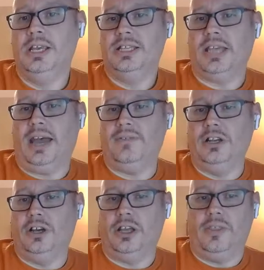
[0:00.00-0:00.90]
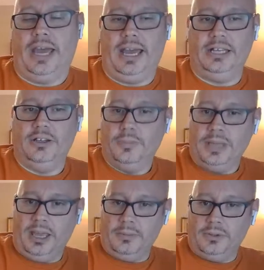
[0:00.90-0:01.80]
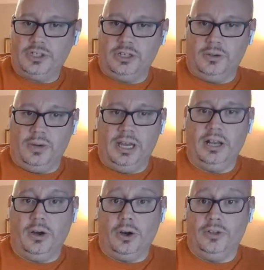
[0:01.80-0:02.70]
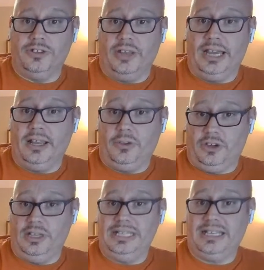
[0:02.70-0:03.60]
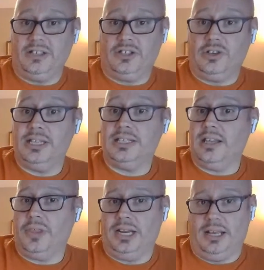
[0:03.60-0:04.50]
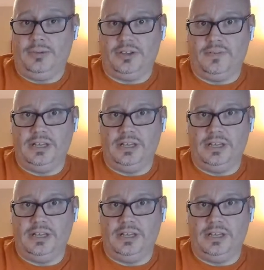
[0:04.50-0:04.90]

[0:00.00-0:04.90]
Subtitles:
So have a look at that and you'll be able to log on to that. Certainly Taz Tracy, I think that was of